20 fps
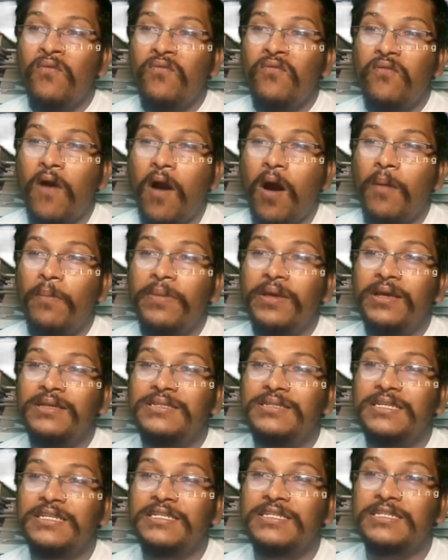farming
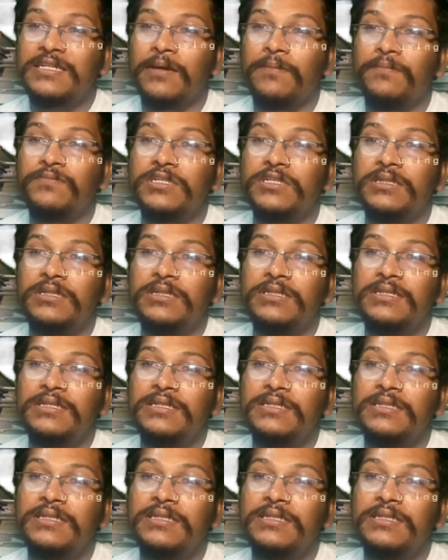systems. This is the